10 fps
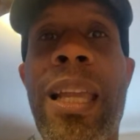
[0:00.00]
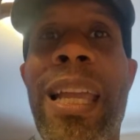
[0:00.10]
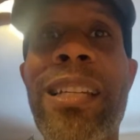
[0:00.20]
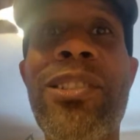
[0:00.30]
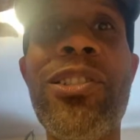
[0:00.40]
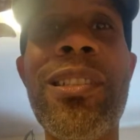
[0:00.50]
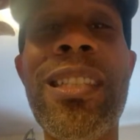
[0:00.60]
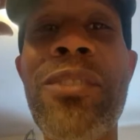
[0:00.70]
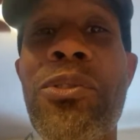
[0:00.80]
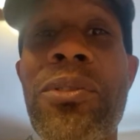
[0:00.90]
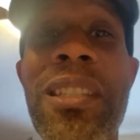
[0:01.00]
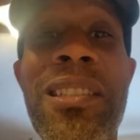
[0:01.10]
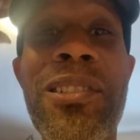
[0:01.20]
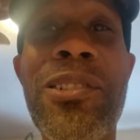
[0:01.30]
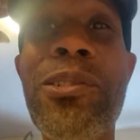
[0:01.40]
And it just gives you
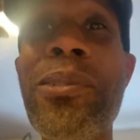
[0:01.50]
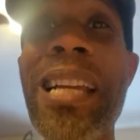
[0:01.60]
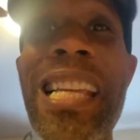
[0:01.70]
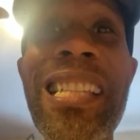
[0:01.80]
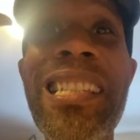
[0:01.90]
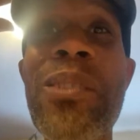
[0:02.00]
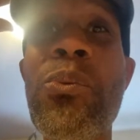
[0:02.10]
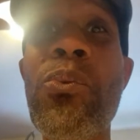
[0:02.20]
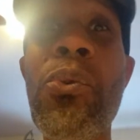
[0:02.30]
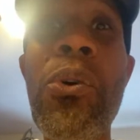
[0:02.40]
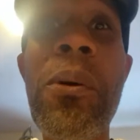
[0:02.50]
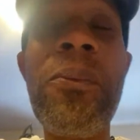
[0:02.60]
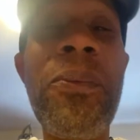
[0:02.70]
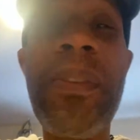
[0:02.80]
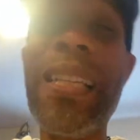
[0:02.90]
this crazy
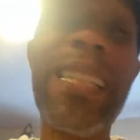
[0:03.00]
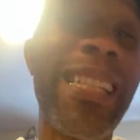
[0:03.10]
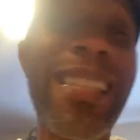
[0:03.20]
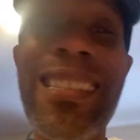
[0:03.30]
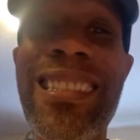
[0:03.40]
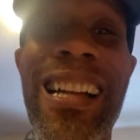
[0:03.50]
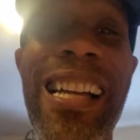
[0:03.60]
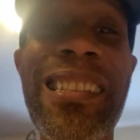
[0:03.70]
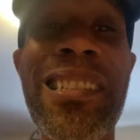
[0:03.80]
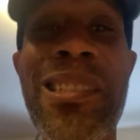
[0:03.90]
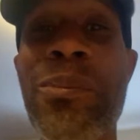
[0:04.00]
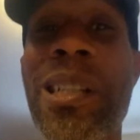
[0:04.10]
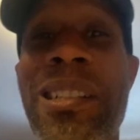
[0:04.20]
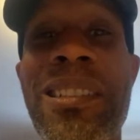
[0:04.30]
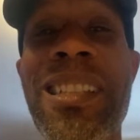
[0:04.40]
warm feeling inside to
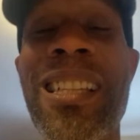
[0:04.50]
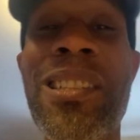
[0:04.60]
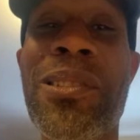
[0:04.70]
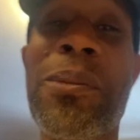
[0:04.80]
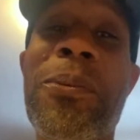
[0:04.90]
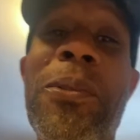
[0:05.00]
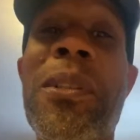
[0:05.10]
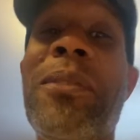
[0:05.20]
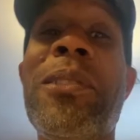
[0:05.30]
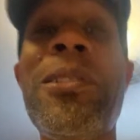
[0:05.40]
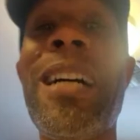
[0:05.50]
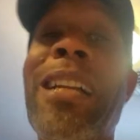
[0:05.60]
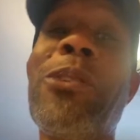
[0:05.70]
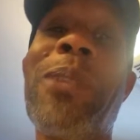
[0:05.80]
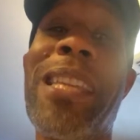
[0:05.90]
smell some food, even though
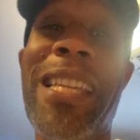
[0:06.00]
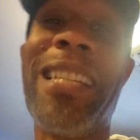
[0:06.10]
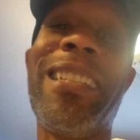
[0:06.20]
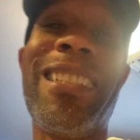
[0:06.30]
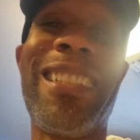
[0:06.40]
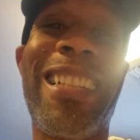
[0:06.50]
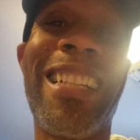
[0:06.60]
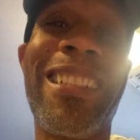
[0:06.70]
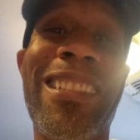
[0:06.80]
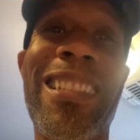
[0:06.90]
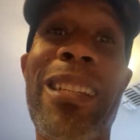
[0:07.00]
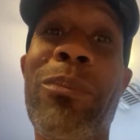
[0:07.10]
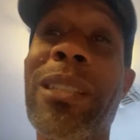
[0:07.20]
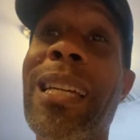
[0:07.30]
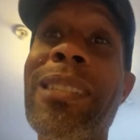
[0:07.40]
I don't eat it, like I
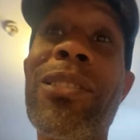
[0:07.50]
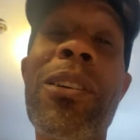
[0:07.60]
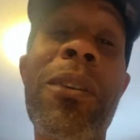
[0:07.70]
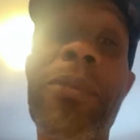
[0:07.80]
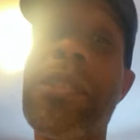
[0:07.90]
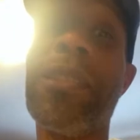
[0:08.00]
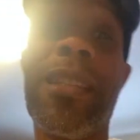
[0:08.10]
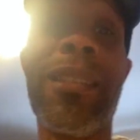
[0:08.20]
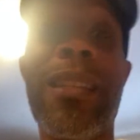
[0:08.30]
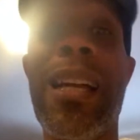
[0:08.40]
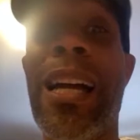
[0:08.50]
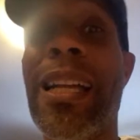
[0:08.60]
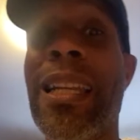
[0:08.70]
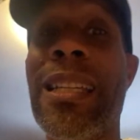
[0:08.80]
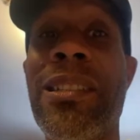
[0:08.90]
said. But that sawfish and
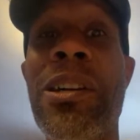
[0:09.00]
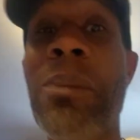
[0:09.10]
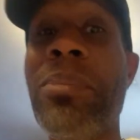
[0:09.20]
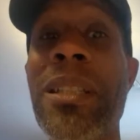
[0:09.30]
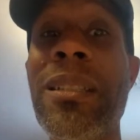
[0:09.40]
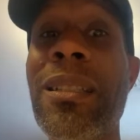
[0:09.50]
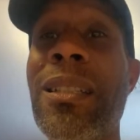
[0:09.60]
that dumpling,